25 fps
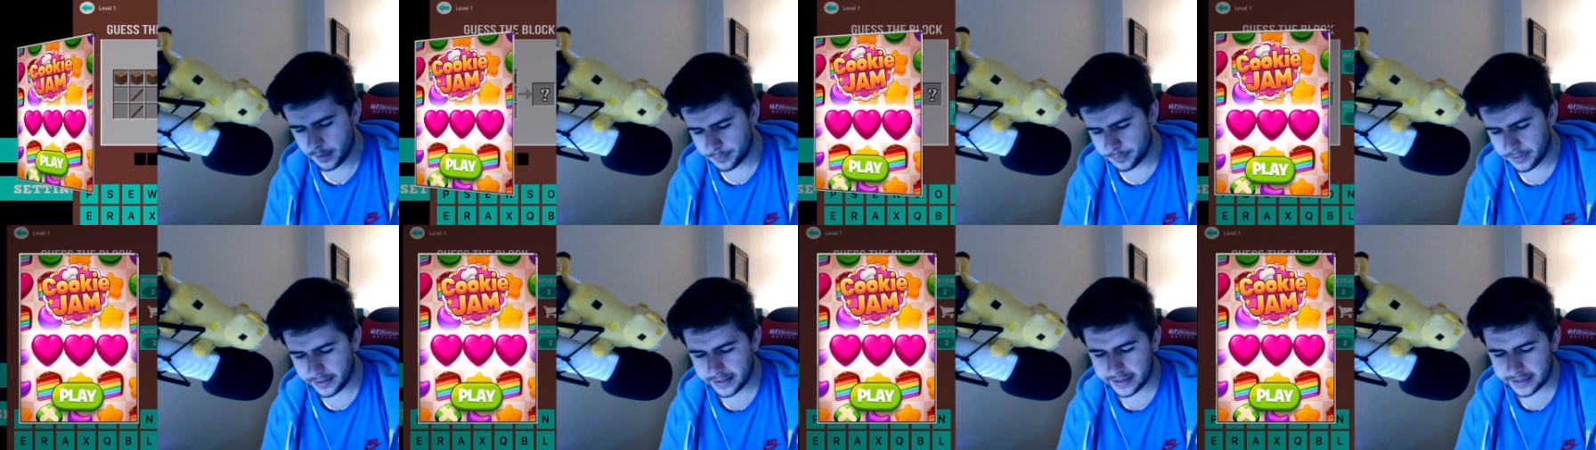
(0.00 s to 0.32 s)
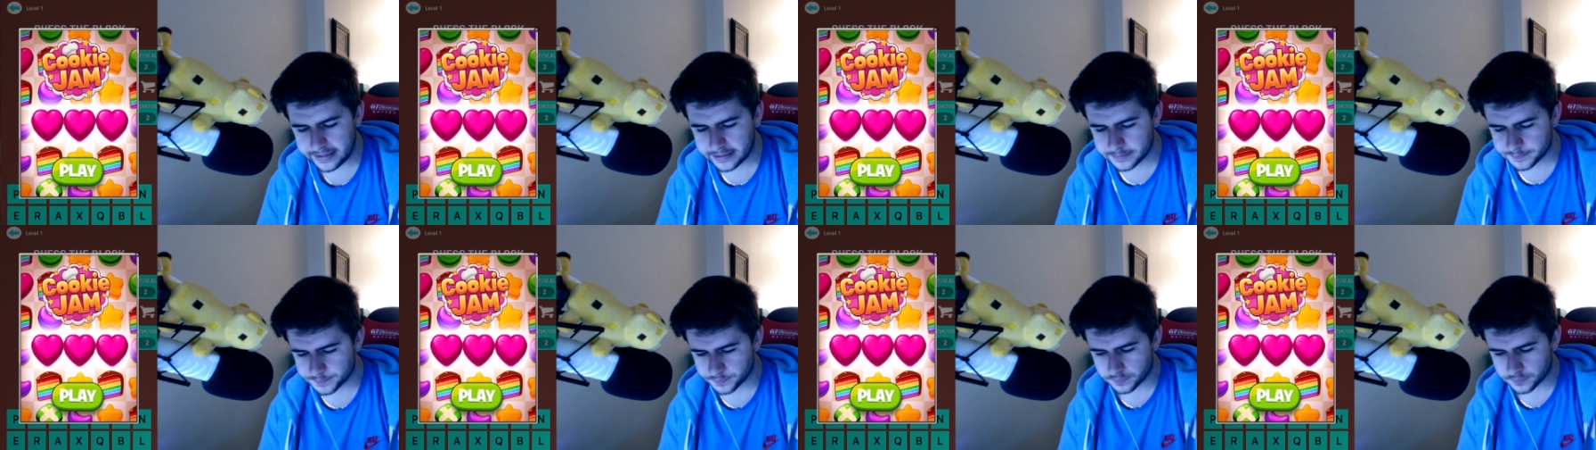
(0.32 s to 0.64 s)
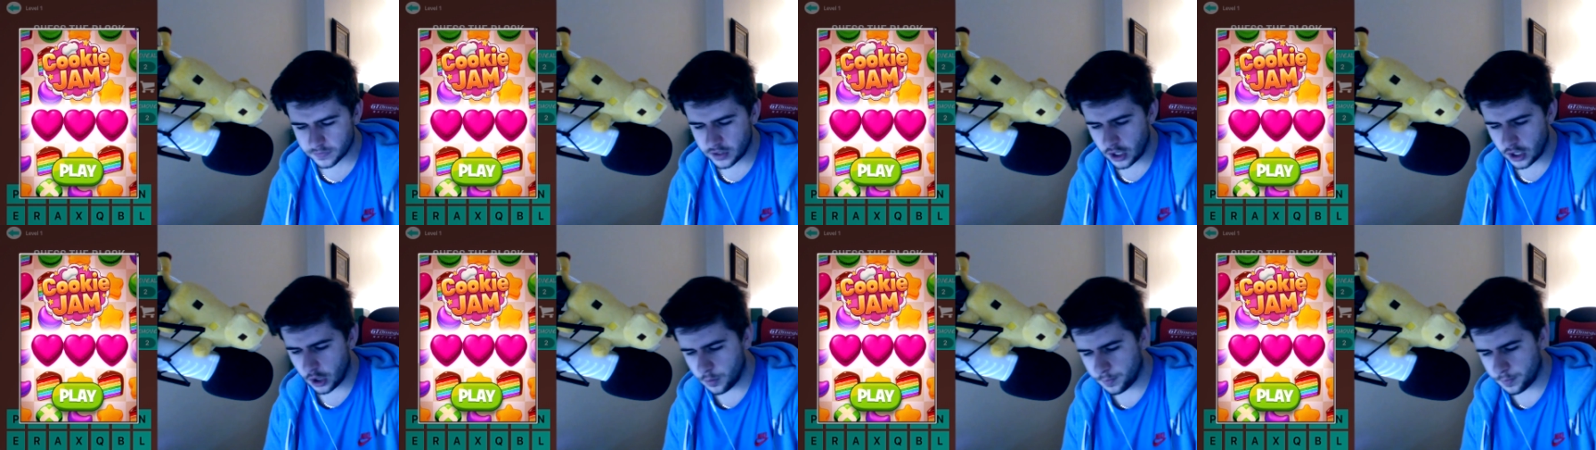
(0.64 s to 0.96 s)
Play.
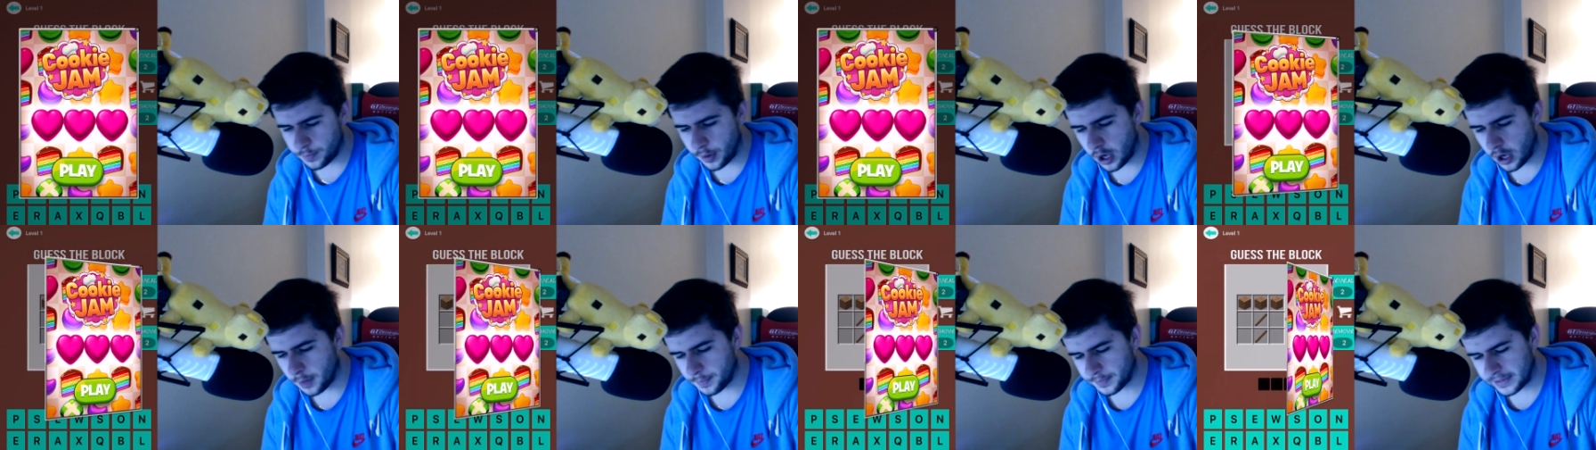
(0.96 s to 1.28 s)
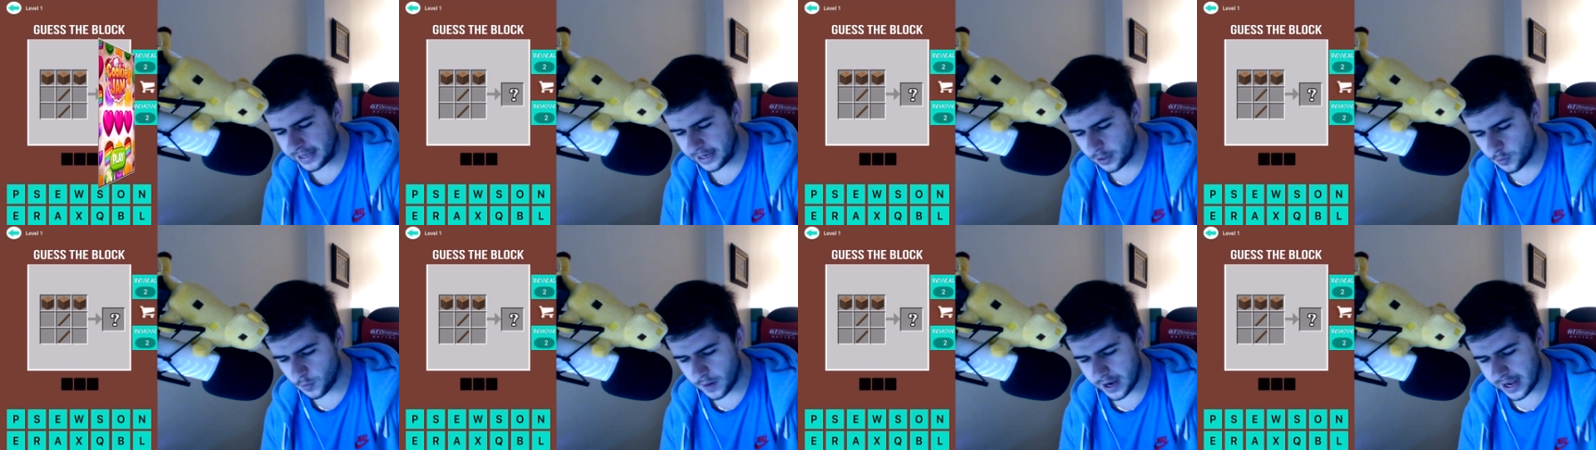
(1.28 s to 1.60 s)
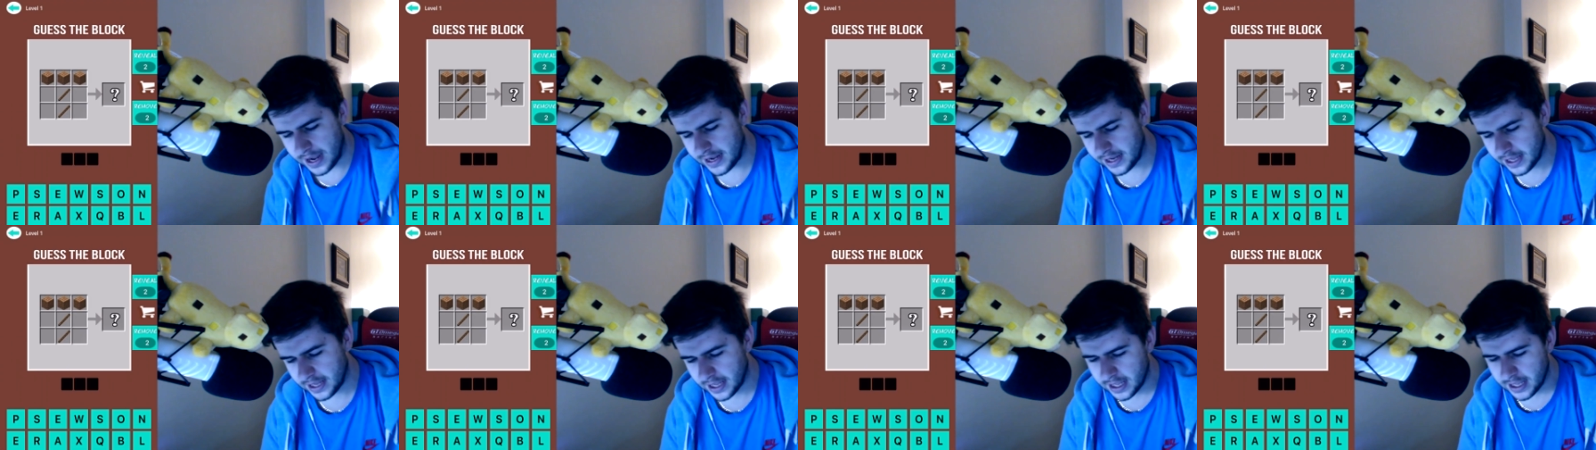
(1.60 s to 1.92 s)
No, pop, get
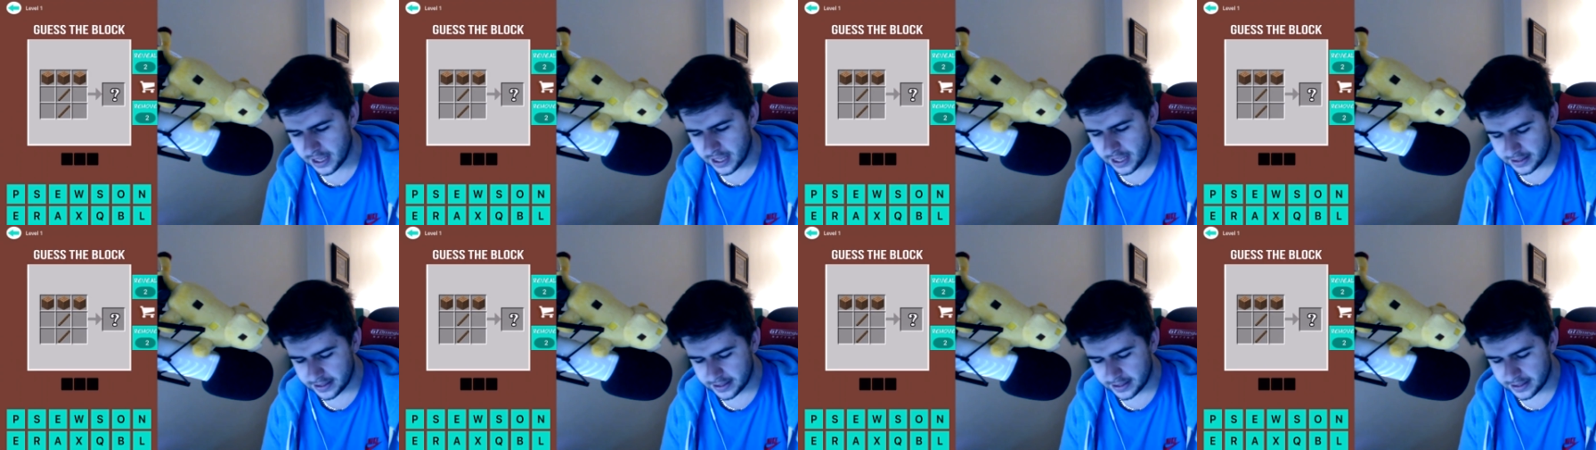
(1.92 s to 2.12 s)
away.